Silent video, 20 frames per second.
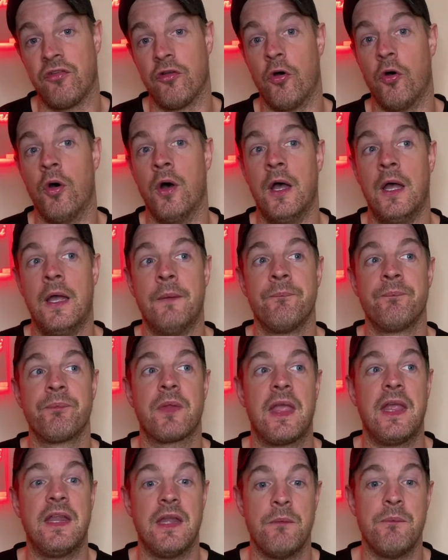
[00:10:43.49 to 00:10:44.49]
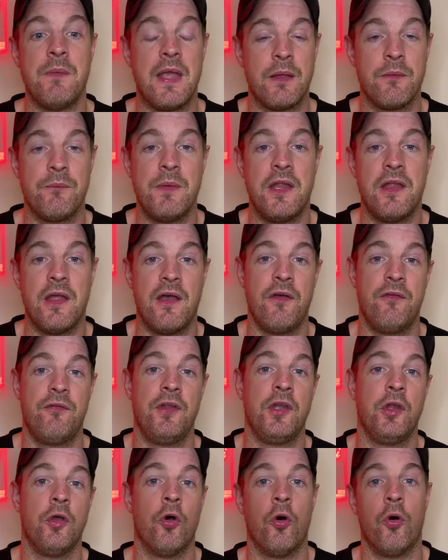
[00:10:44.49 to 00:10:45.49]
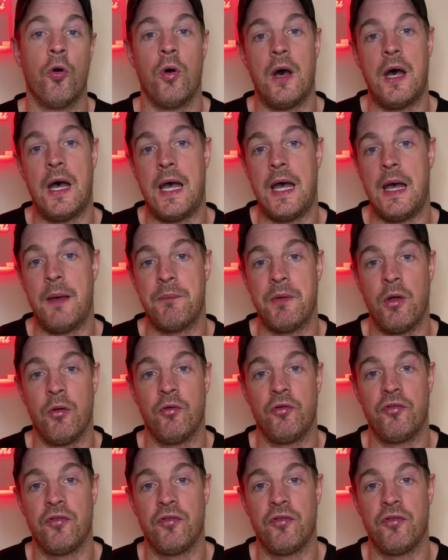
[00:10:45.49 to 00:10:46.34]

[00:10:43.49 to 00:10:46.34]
So he did make a video about